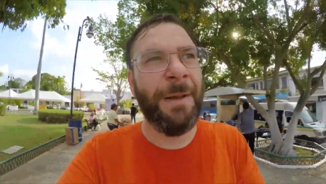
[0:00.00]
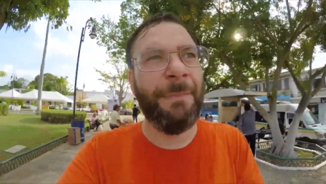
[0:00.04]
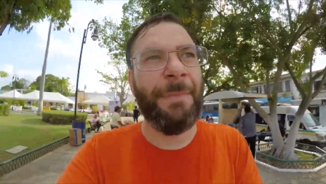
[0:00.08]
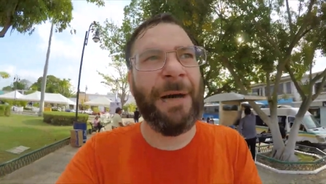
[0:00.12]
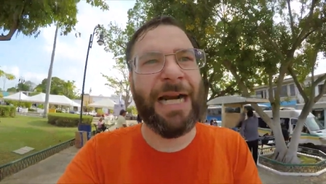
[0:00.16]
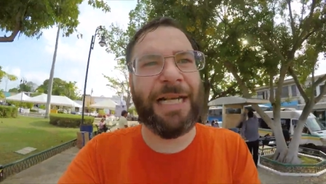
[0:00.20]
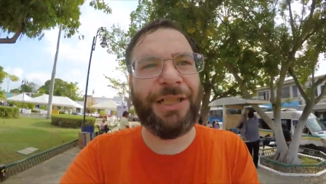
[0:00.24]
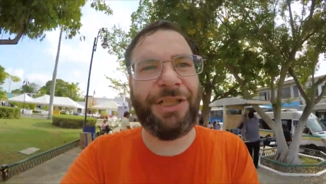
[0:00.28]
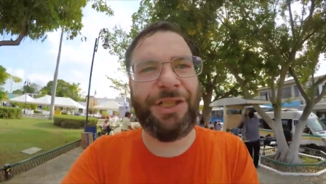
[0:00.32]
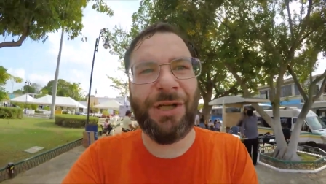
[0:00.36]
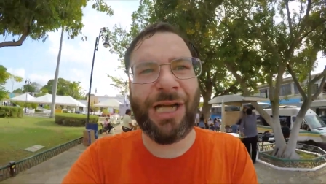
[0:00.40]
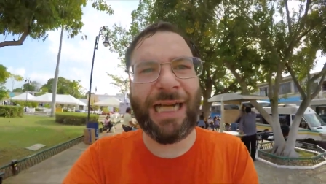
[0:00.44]

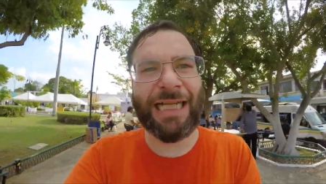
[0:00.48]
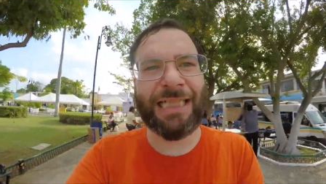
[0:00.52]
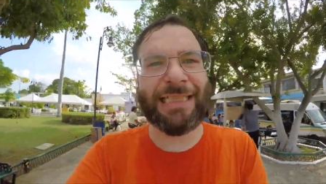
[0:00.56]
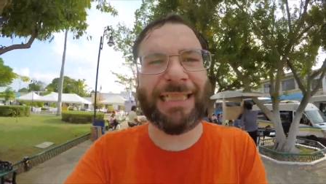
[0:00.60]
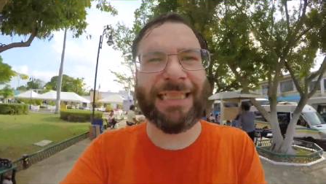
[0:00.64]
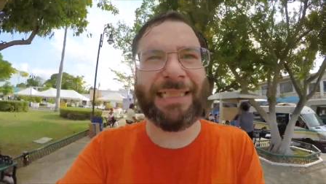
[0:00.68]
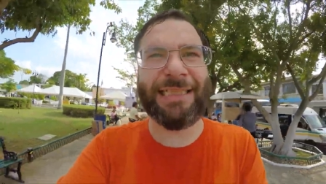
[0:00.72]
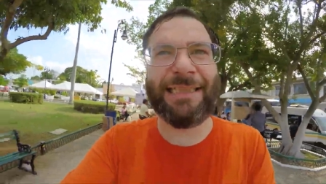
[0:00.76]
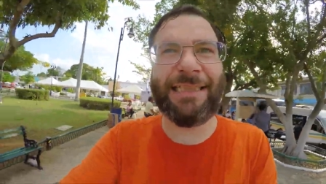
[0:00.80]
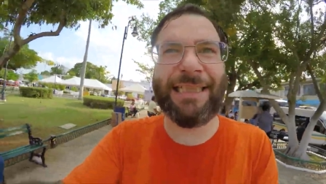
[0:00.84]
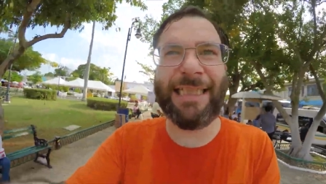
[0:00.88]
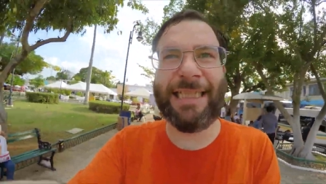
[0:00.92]
But as you guys
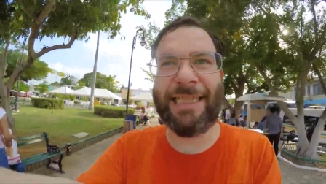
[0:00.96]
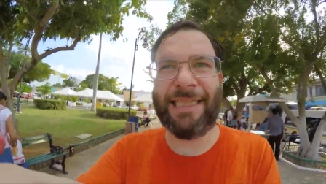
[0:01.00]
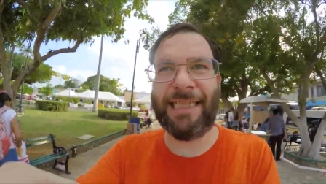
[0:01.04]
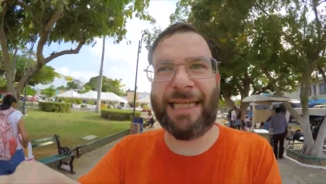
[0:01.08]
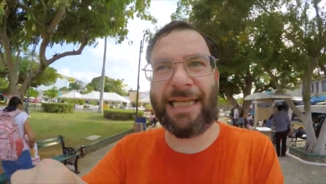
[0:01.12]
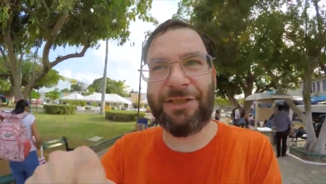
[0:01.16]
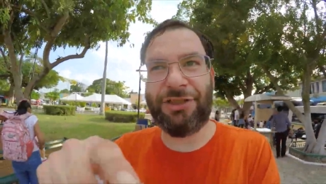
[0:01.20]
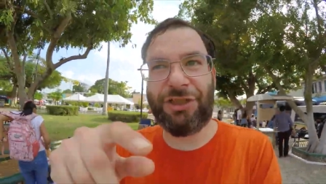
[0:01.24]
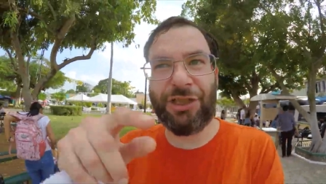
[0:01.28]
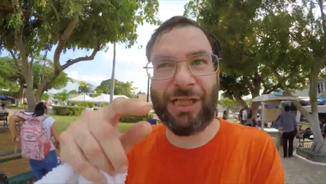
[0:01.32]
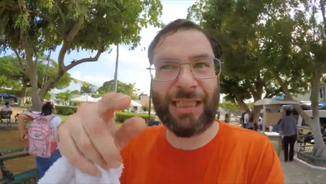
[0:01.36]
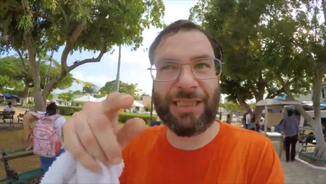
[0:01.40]
can see,
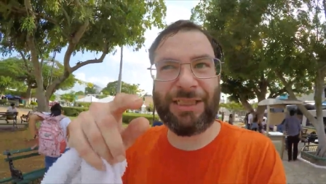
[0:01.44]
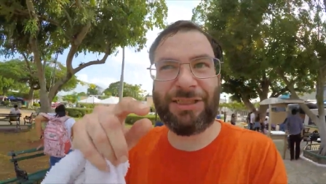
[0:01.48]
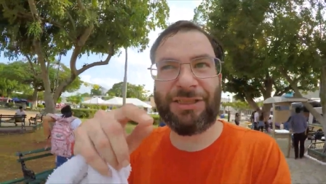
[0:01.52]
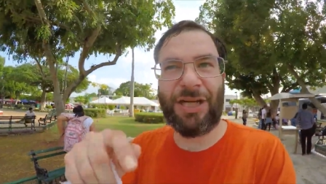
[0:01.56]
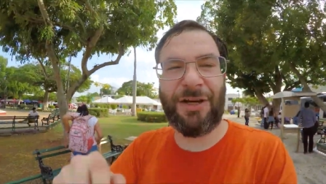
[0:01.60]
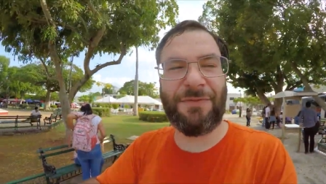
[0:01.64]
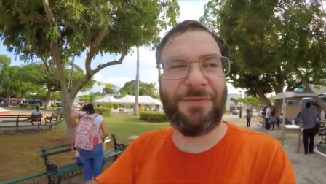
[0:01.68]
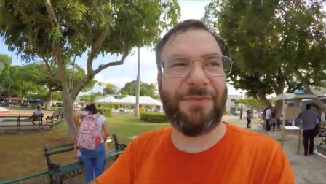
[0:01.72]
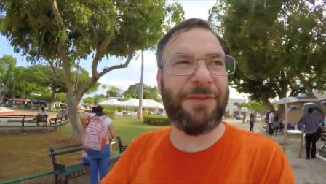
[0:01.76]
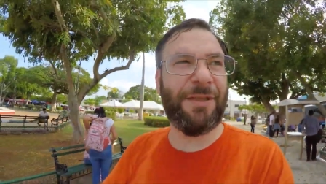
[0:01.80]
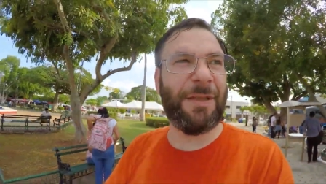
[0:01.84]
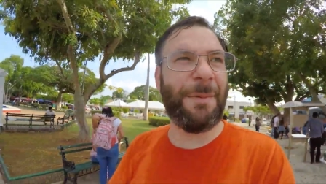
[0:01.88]
as you guys
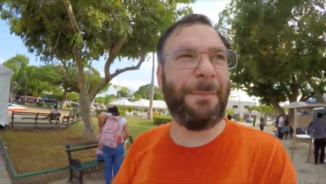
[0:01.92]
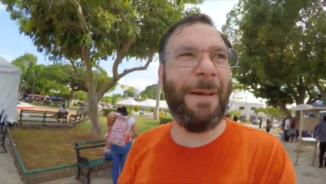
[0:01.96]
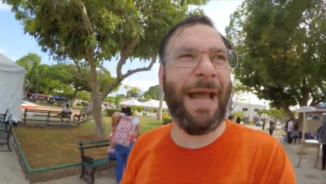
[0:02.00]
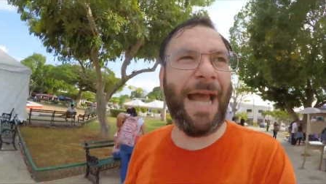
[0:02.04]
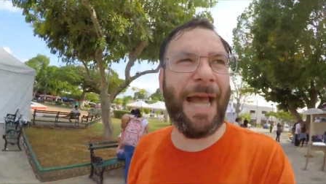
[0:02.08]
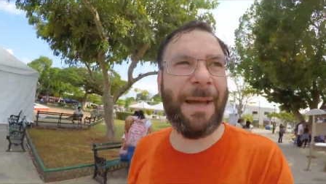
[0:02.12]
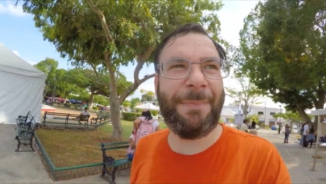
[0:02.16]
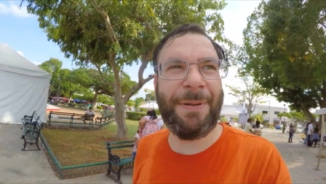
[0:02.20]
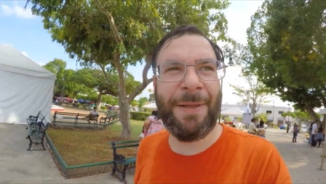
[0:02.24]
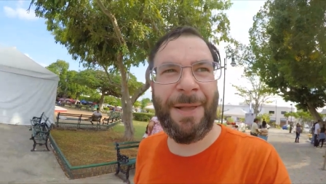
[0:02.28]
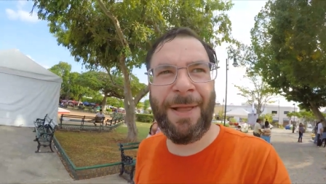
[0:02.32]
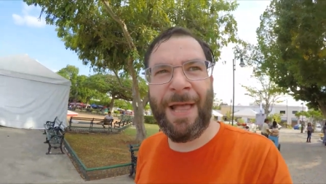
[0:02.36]
saw from the
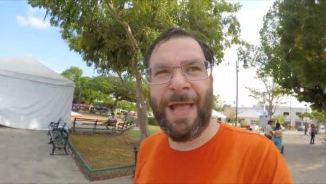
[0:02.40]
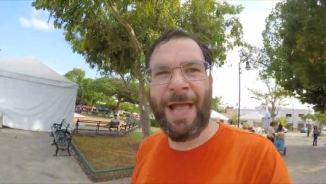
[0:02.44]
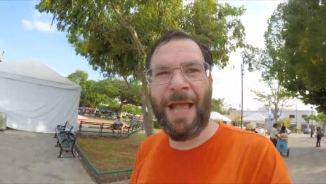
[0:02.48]
map,